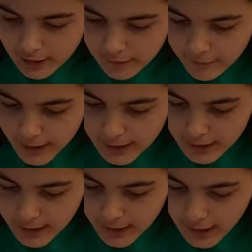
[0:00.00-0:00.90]
if I
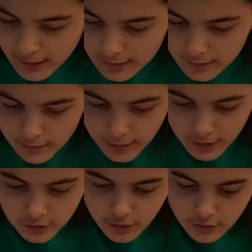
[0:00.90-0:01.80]
can.
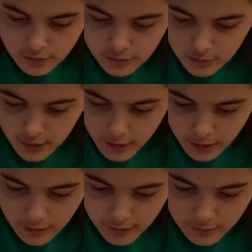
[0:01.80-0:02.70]
Actually, I'll do here
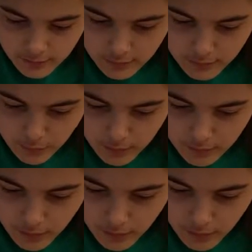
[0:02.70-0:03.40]
because this one's...